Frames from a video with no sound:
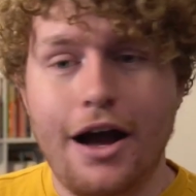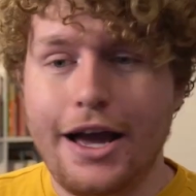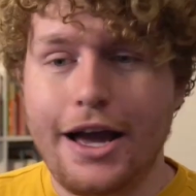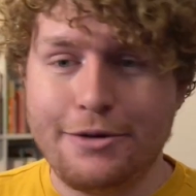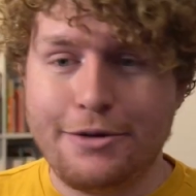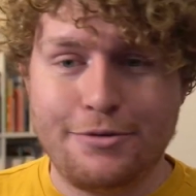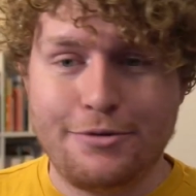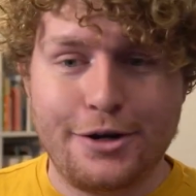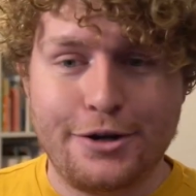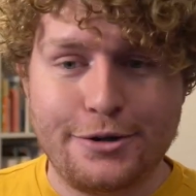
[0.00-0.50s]
I
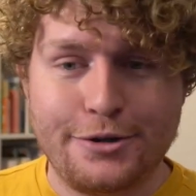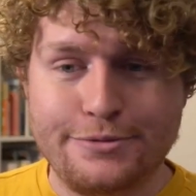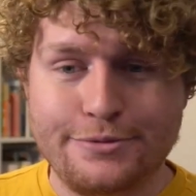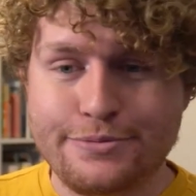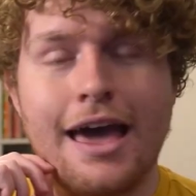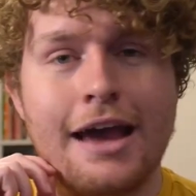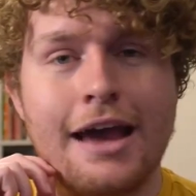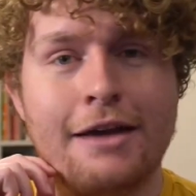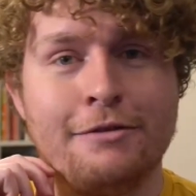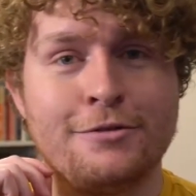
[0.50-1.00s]
don't
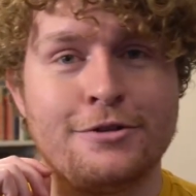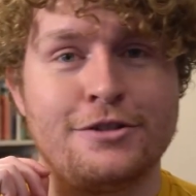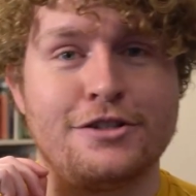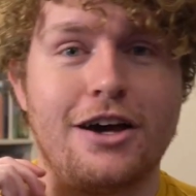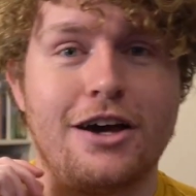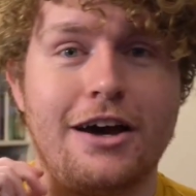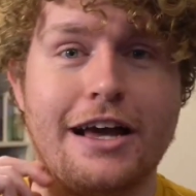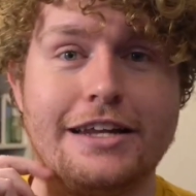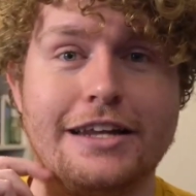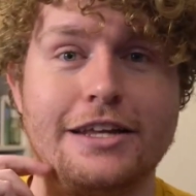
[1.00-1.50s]
know. Eren's
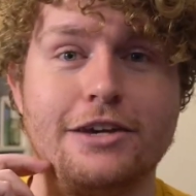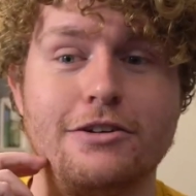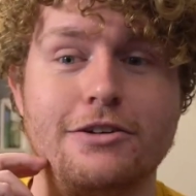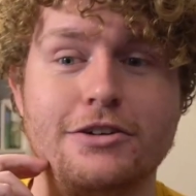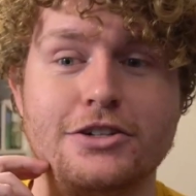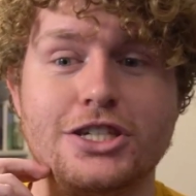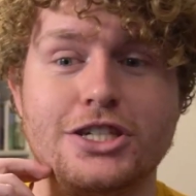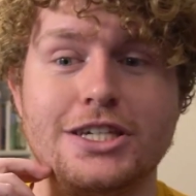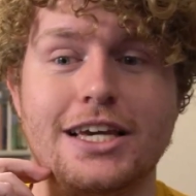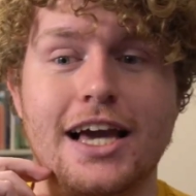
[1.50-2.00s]

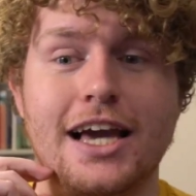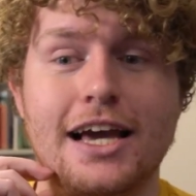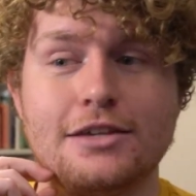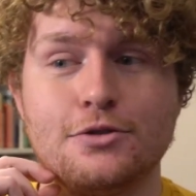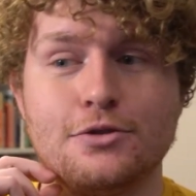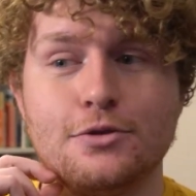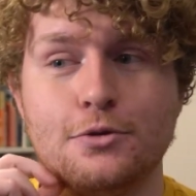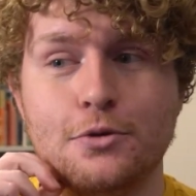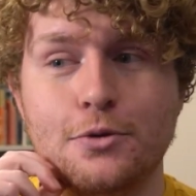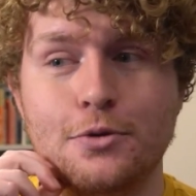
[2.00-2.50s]
ideology
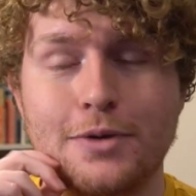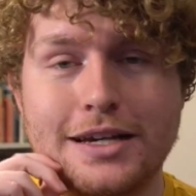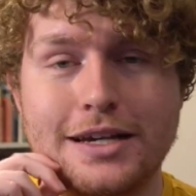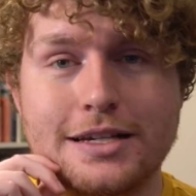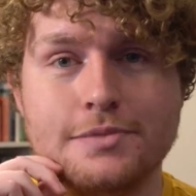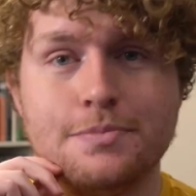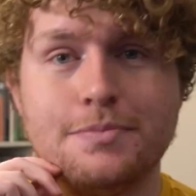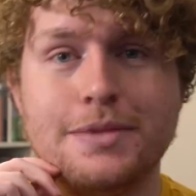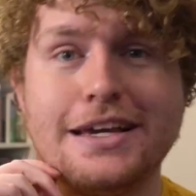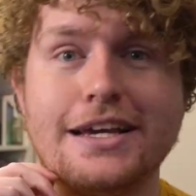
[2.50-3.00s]
has
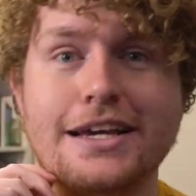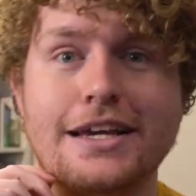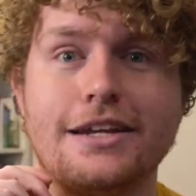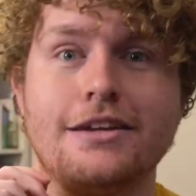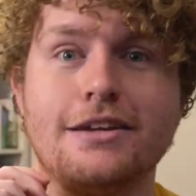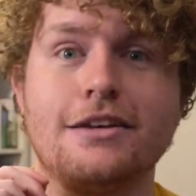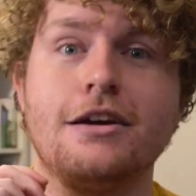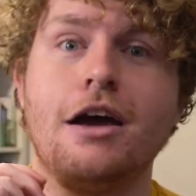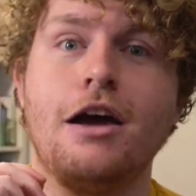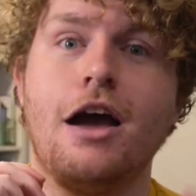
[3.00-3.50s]
always
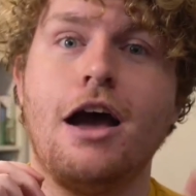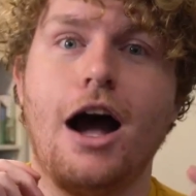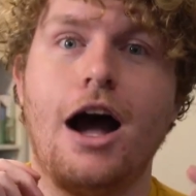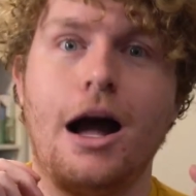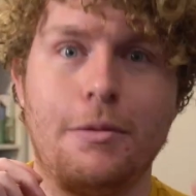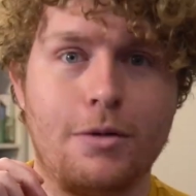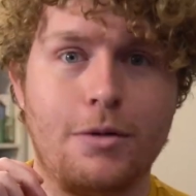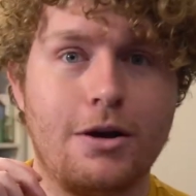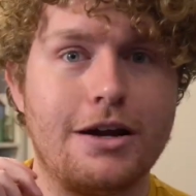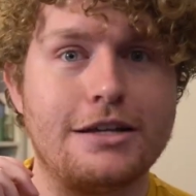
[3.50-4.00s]
been,
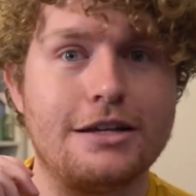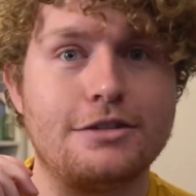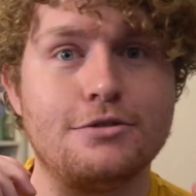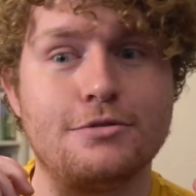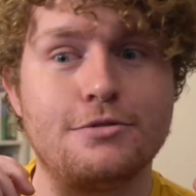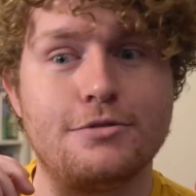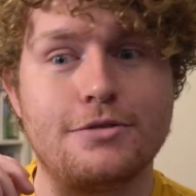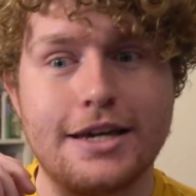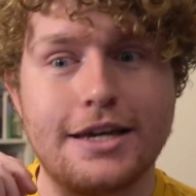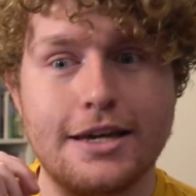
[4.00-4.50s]
I'm going
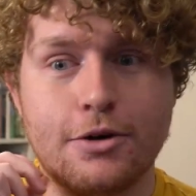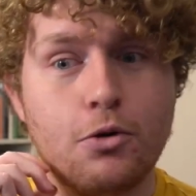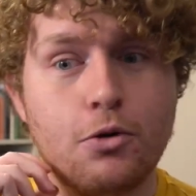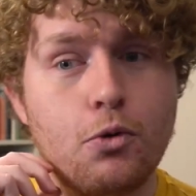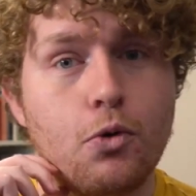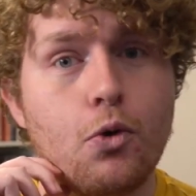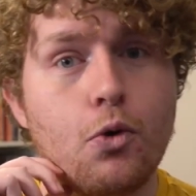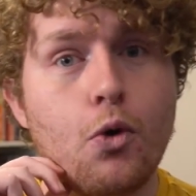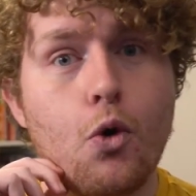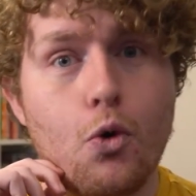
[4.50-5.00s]
to
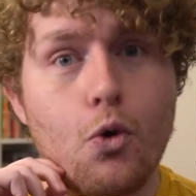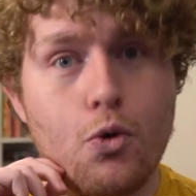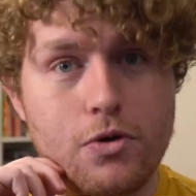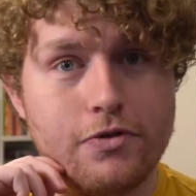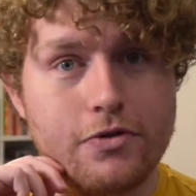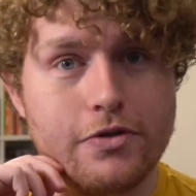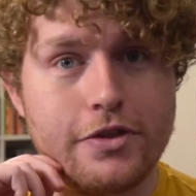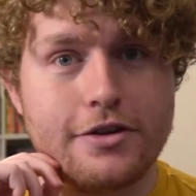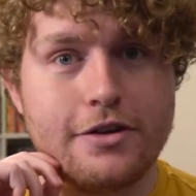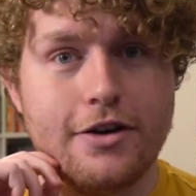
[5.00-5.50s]
kill all
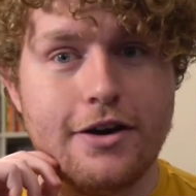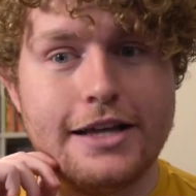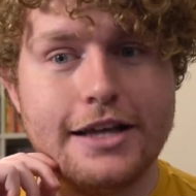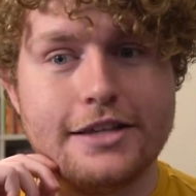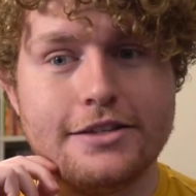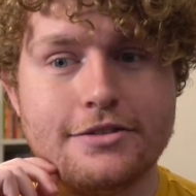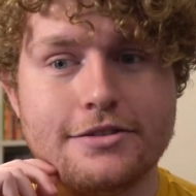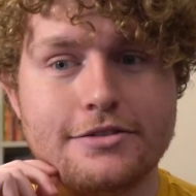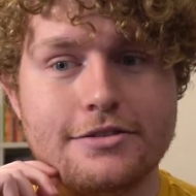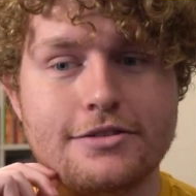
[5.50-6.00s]
of the
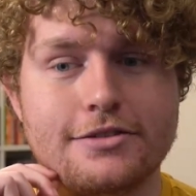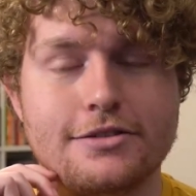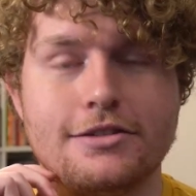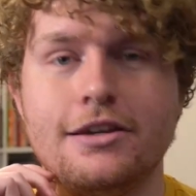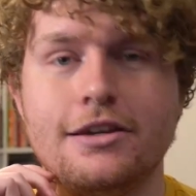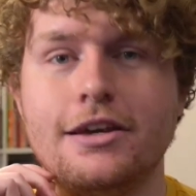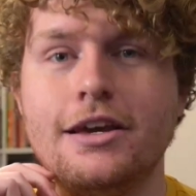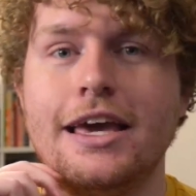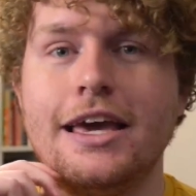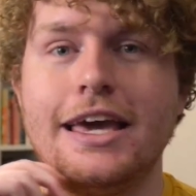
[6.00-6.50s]

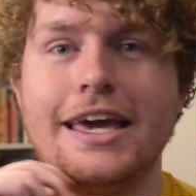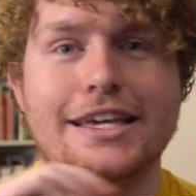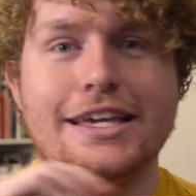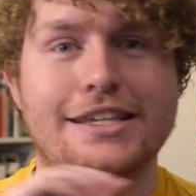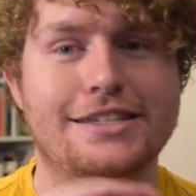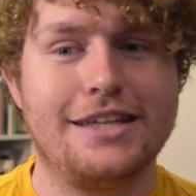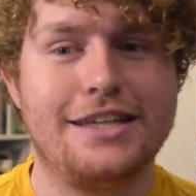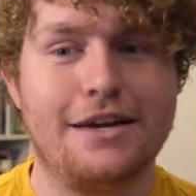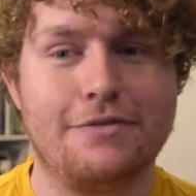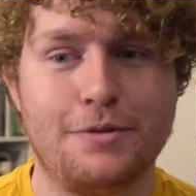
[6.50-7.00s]
Titans.
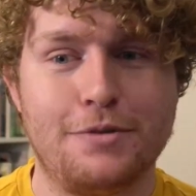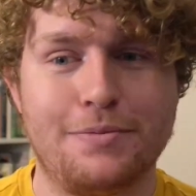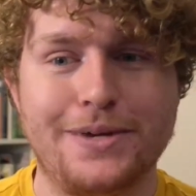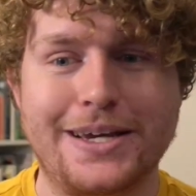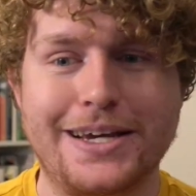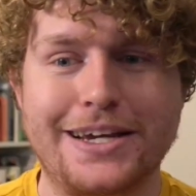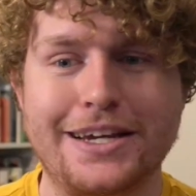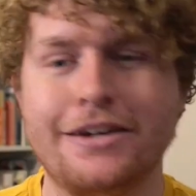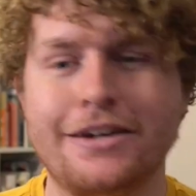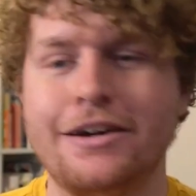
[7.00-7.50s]
It's never
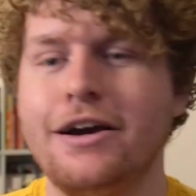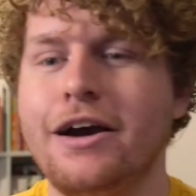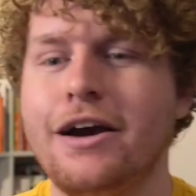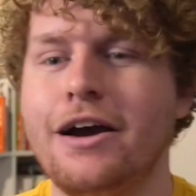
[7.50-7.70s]
been,